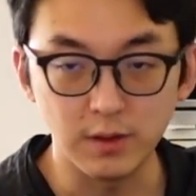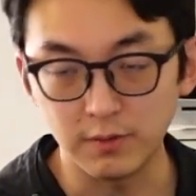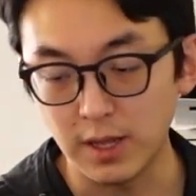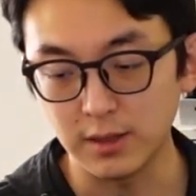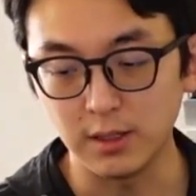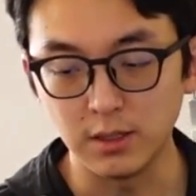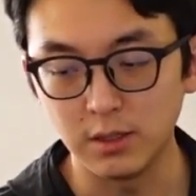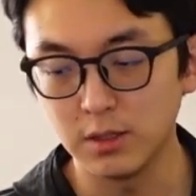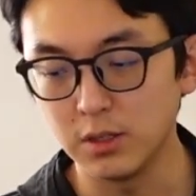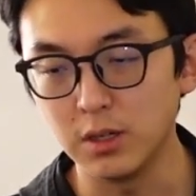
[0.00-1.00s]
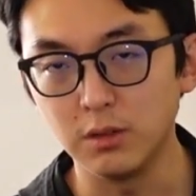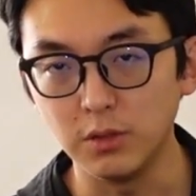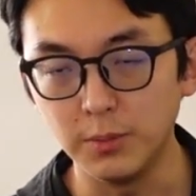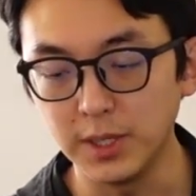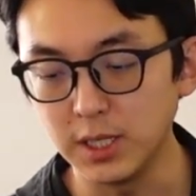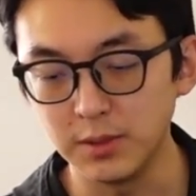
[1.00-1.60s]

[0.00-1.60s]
If not, then no biggie,